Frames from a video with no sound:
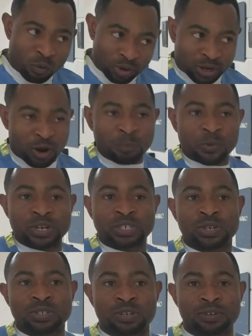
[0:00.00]
the
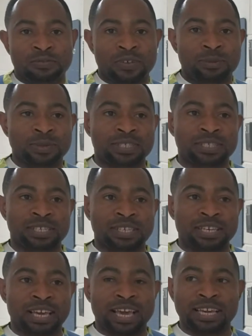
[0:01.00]
operations of the
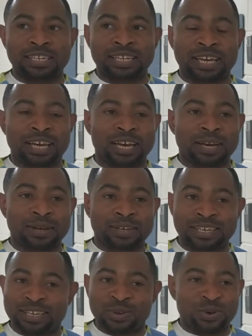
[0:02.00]
pharmacy, and
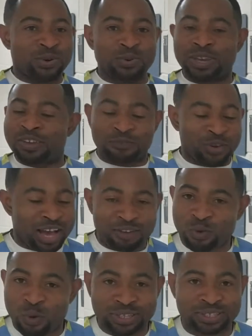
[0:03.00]
you know, if you
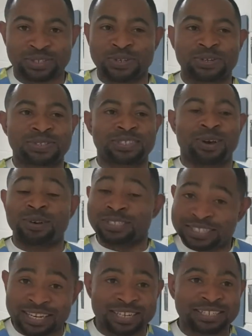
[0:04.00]
have questions,
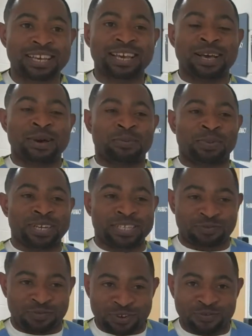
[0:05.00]
concerns,
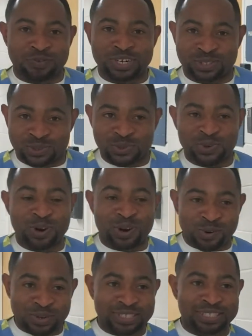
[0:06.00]
please feel free to
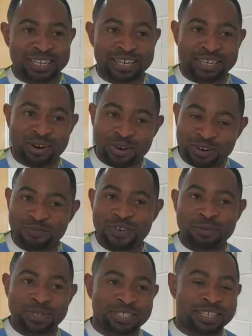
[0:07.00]
always call the
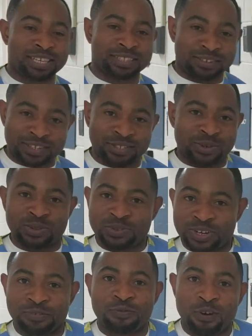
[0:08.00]
pharmacy
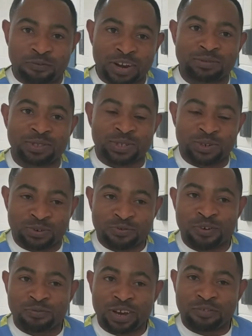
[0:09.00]

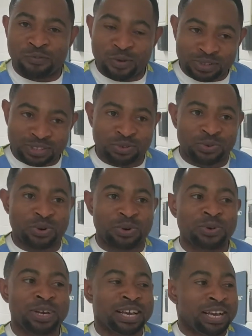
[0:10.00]

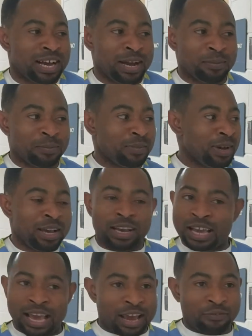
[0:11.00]
303-450-4540.
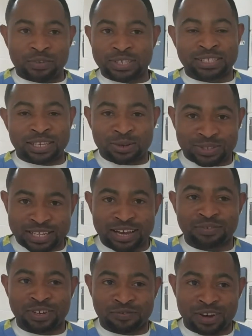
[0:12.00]
Every single staff
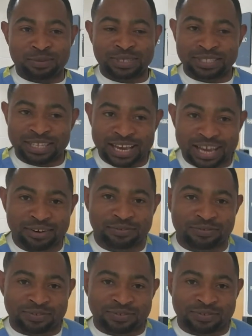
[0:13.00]
in the pharmacy will